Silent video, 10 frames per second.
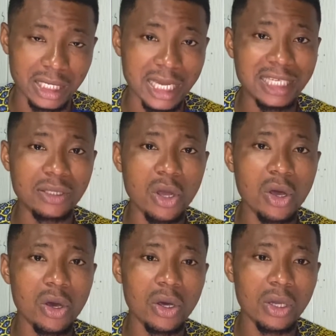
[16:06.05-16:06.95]
It
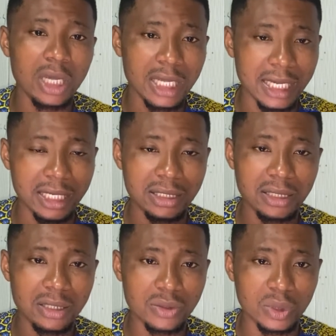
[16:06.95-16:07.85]
all
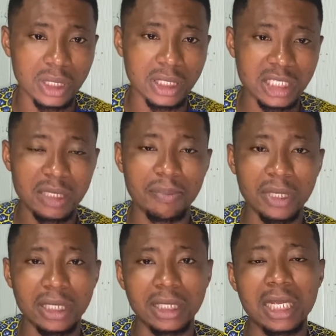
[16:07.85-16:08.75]
entails in
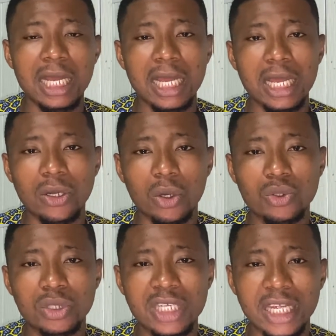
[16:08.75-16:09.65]
discipline and also
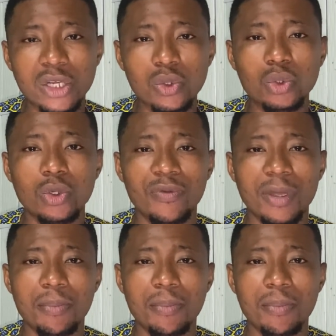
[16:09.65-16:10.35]
taking note of the